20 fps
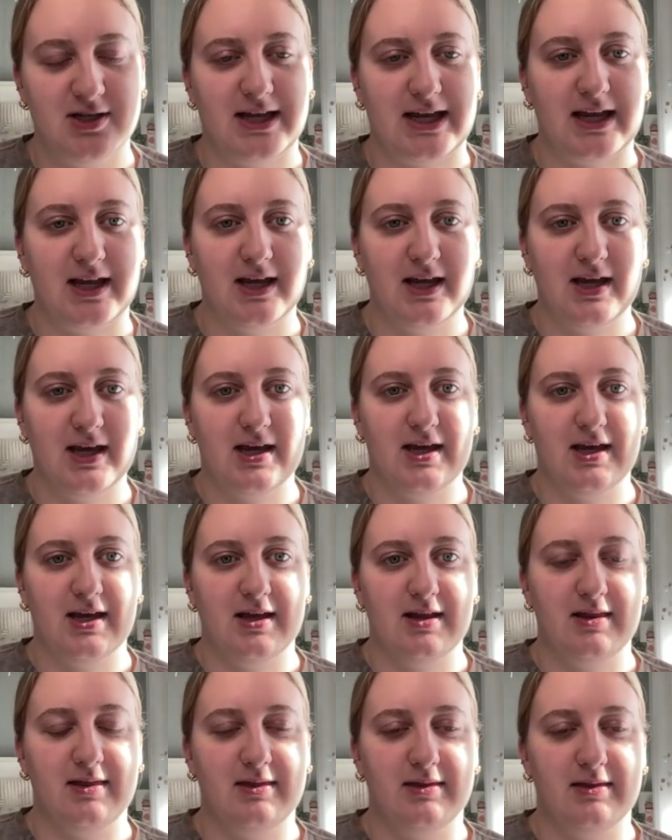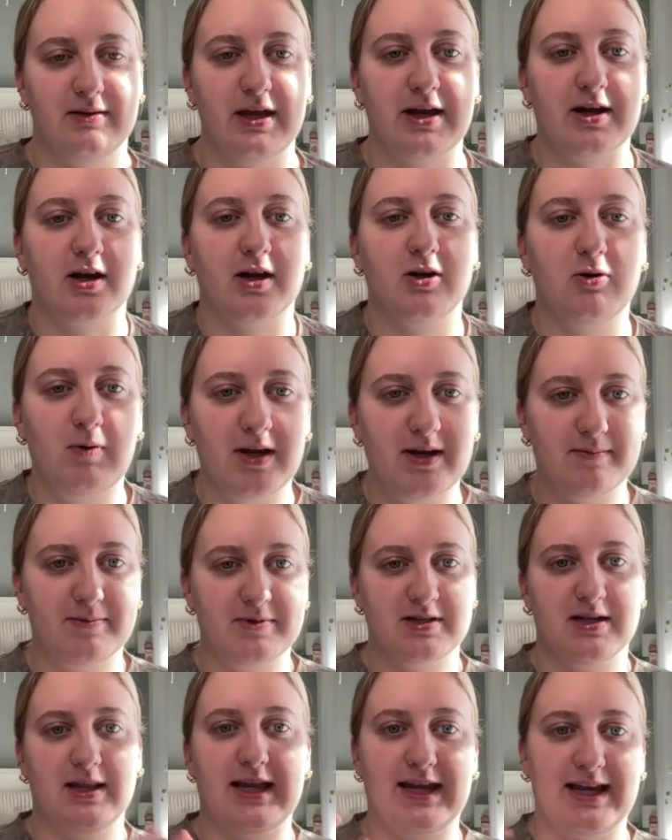Like they're gonna want
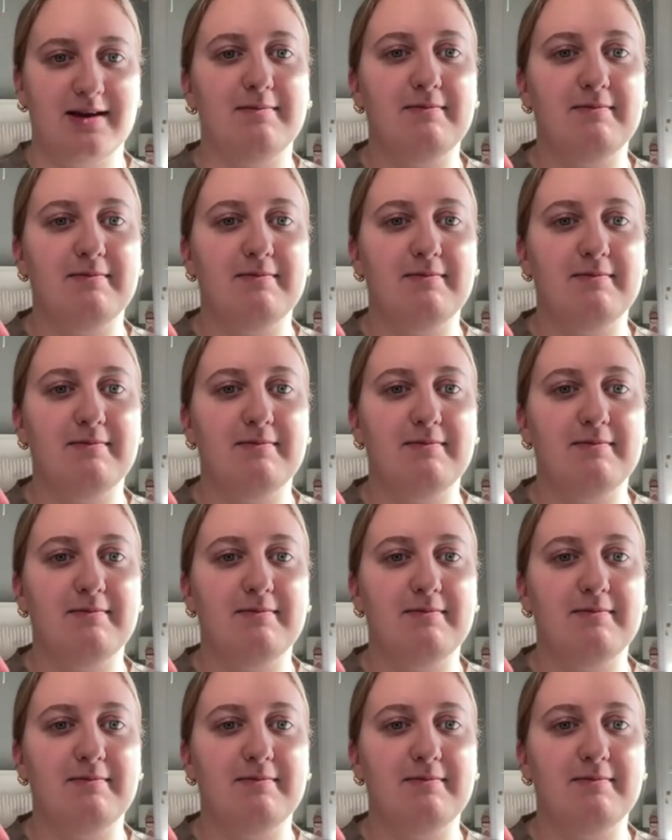to like it